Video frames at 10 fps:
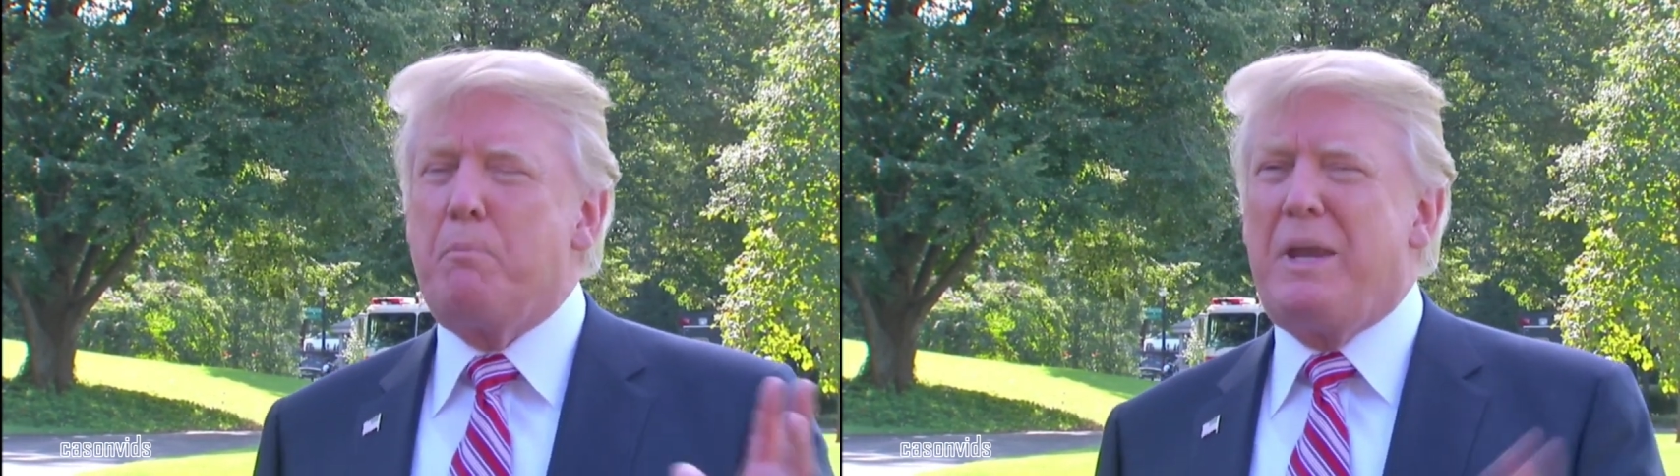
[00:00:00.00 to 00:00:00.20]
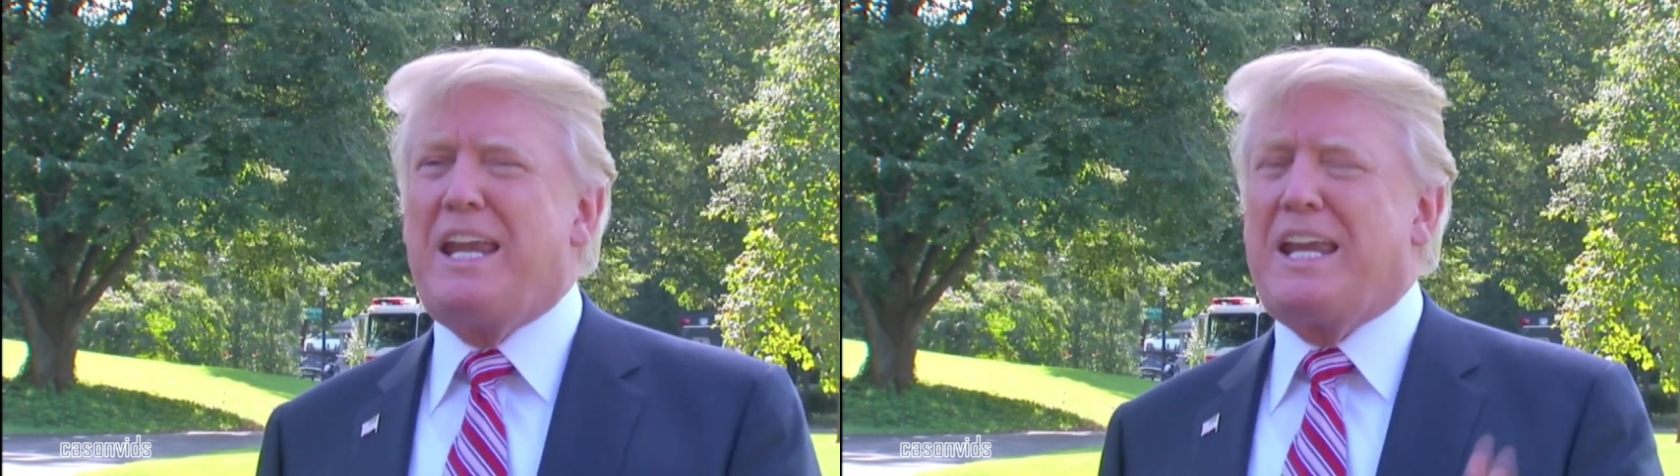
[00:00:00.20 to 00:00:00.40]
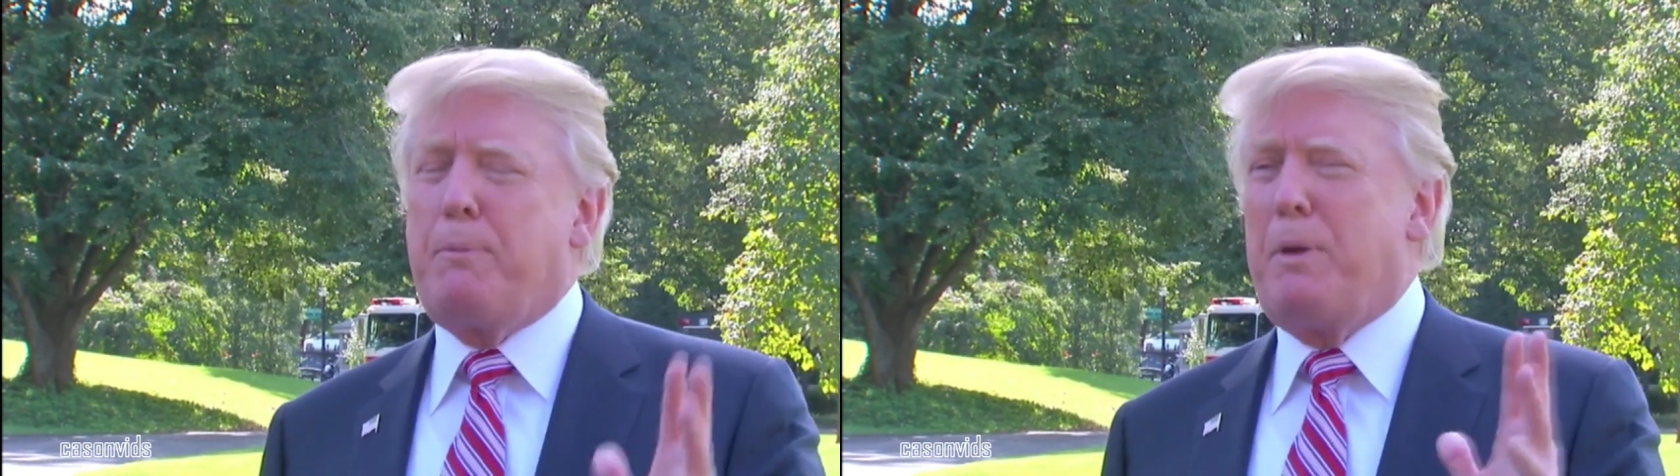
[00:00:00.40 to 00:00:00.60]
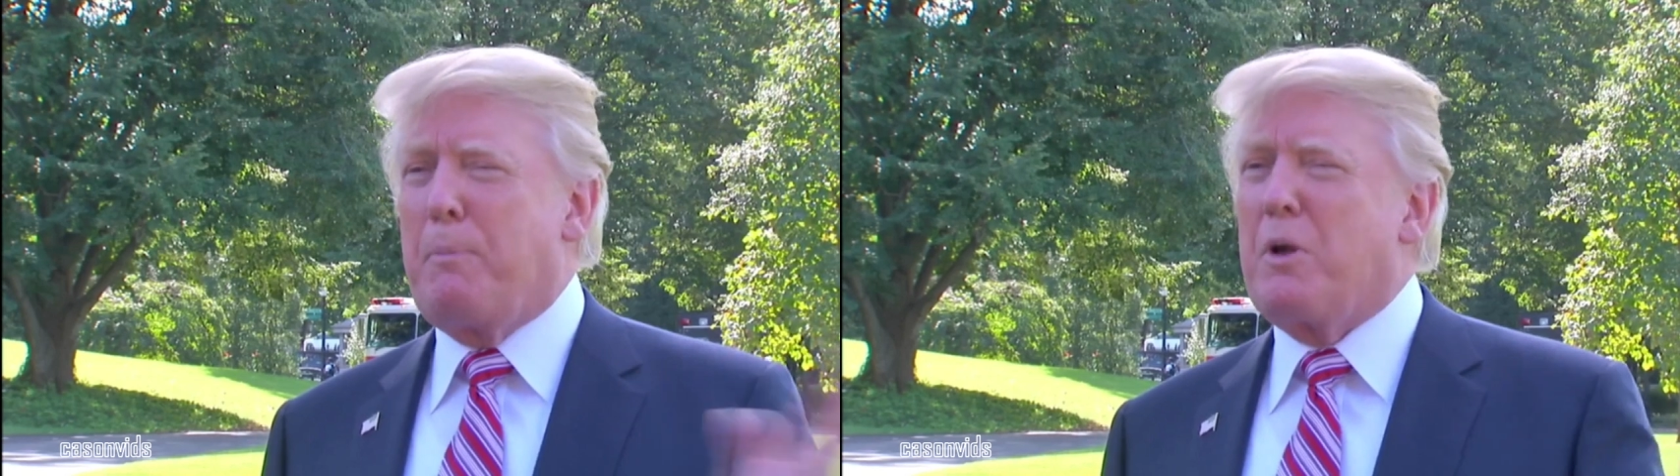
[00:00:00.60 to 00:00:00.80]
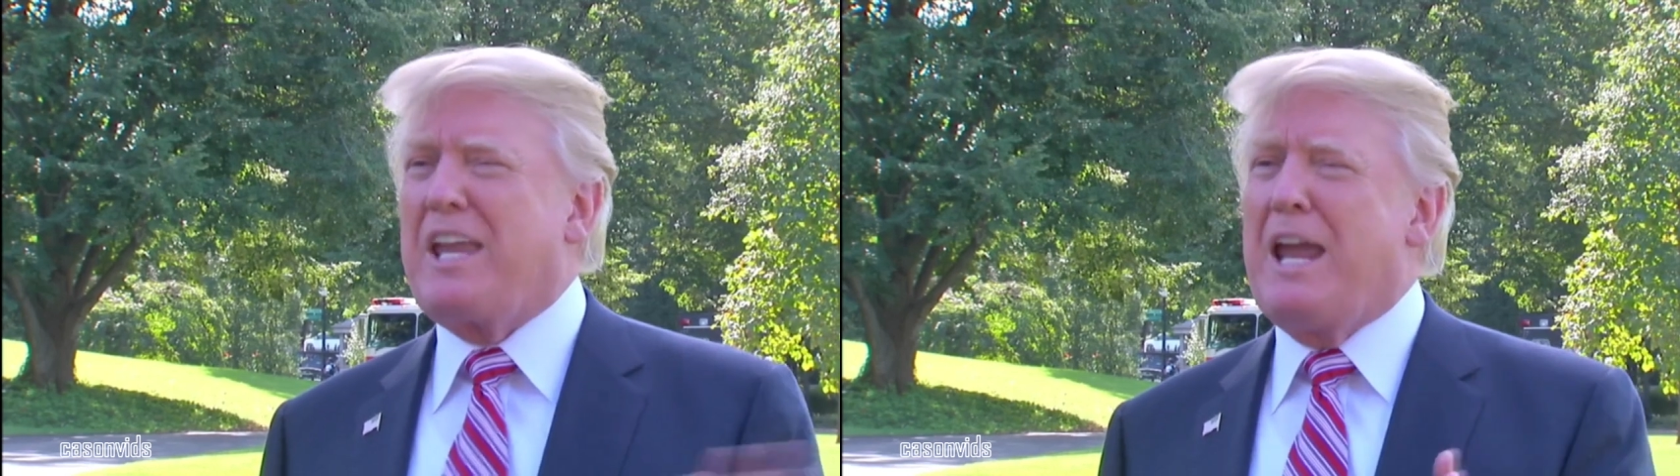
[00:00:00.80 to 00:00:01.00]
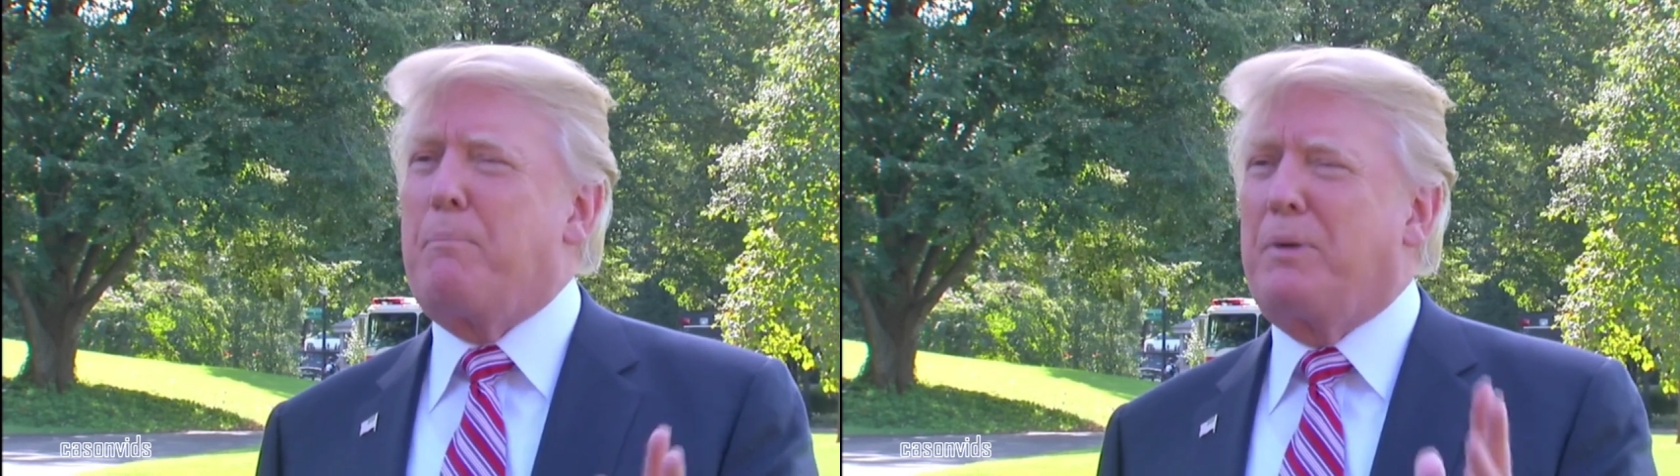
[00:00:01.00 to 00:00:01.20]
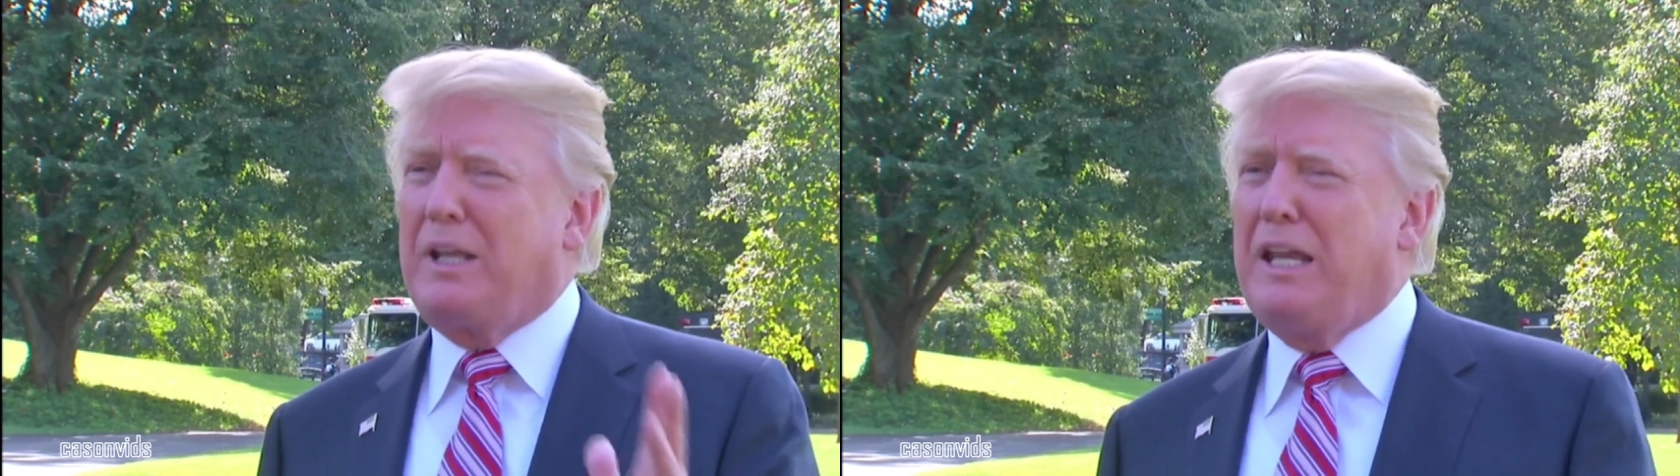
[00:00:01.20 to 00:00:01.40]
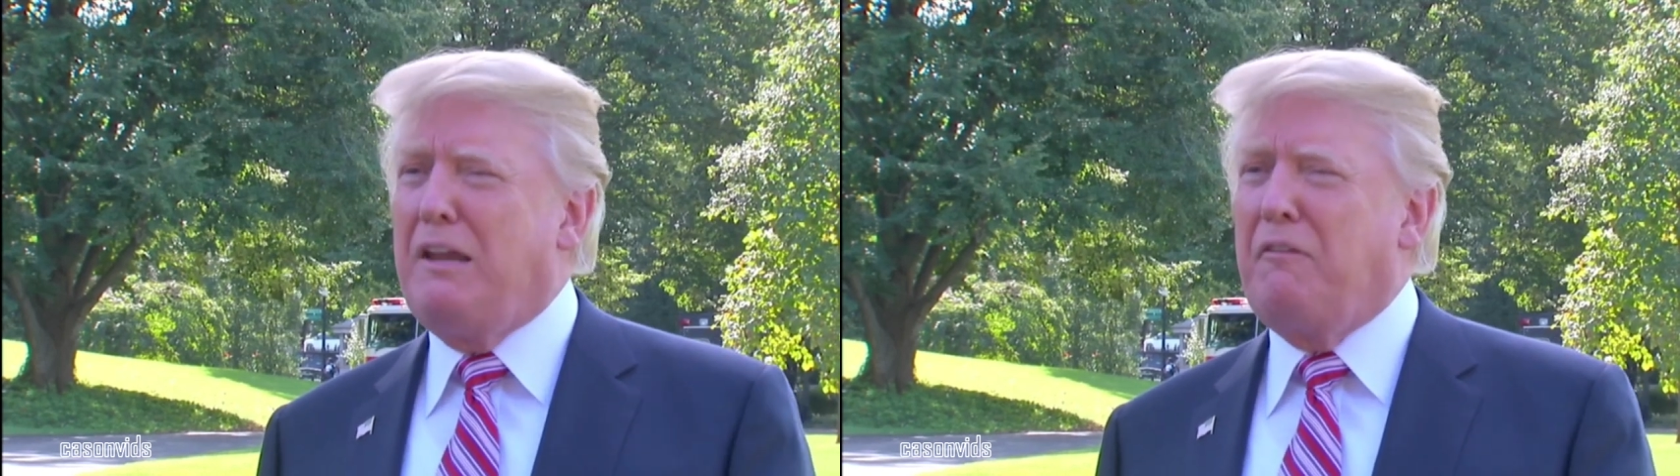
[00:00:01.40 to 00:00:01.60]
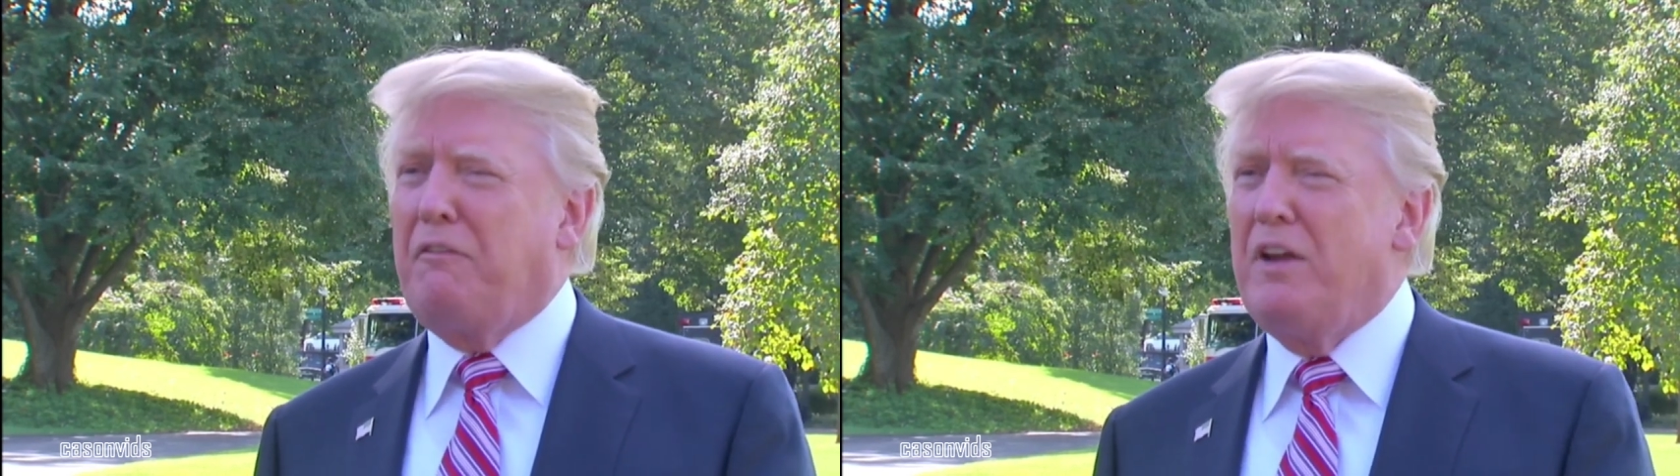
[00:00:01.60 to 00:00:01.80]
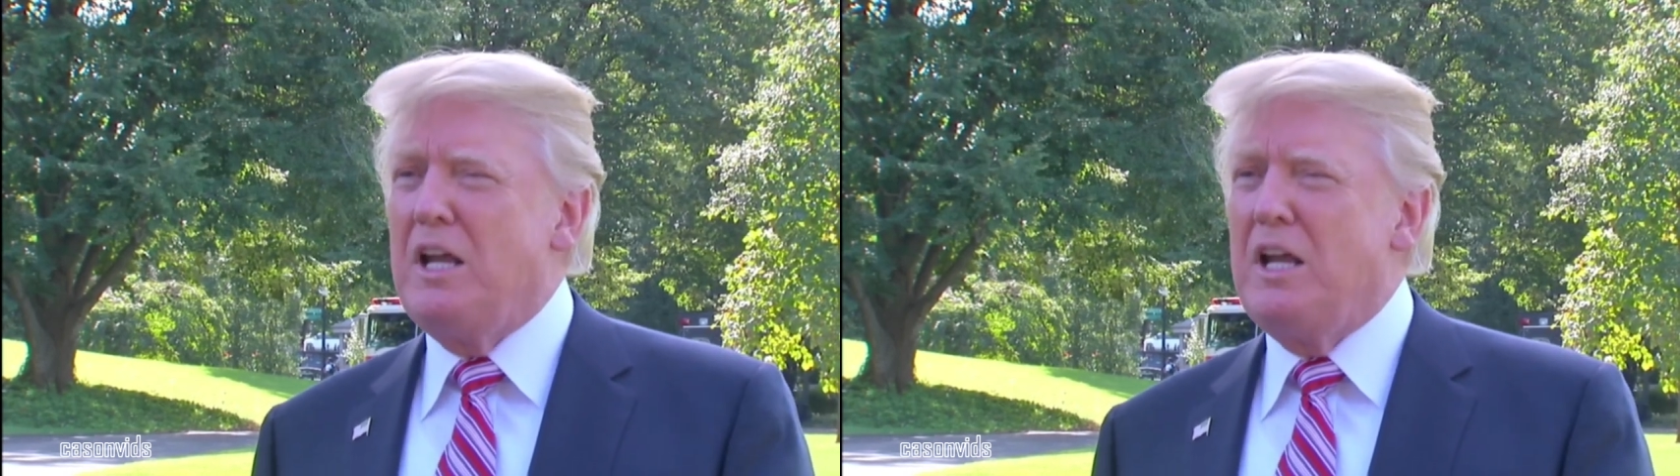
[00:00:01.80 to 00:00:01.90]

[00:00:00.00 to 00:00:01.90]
Pe people can't believe